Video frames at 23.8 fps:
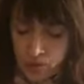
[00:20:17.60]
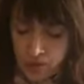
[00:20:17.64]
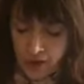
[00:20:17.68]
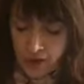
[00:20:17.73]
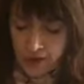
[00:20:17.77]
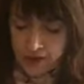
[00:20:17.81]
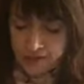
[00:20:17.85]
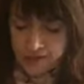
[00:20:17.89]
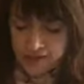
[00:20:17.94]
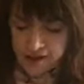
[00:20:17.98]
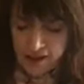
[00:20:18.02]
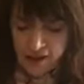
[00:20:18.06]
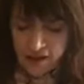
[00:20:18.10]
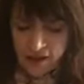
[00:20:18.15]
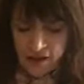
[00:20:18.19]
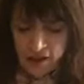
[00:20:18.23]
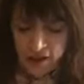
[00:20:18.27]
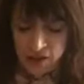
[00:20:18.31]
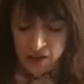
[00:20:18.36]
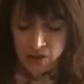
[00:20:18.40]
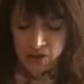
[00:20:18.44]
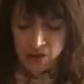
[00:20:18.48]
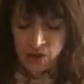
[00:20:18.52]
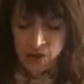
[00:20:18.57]
I to
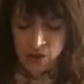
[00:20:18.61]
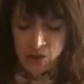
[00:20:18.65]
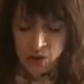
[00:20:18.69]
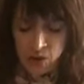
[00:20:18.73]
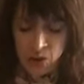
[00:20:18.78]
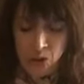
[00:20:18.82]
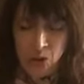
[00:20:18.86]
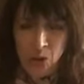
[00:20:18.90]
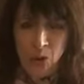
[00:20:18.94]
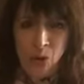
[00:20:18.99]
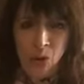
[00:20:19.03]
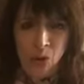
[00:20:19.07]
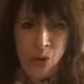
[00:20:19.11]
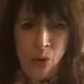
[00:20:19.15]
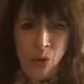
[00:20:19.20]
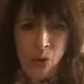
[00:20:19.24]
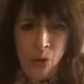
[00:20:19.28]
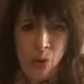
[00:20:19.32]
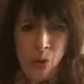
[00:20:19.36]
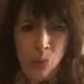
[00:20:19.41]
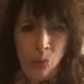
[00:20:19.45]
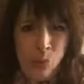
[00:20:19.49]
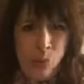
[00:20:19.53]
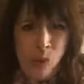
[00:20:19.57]
her,
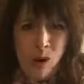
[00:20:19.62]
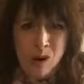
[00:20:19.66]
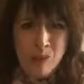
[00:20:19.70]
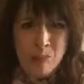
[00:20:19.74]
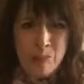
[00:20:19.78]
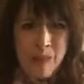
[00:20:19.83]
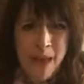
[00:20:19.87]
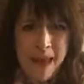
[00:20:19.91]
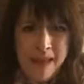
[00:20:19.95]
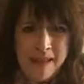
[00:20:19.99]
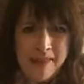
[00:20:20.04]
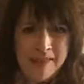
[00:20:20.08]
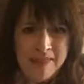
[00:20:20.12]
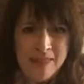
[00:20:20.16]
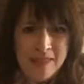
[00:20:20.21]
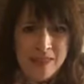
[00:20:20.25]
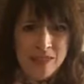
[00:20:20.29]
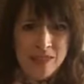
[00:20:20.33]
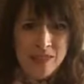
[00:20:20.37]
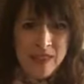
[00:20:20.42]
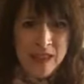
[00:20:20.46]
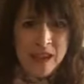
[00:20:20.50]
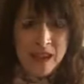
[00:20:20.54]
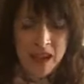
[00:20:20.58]
"What makes thee
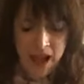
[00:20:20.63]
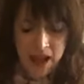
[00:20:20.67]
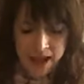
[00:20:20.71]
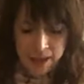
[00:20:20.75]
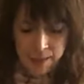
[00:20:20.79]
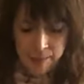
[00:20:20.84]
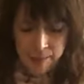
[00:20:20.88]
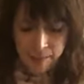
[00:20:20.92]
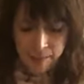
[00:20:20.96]
think I am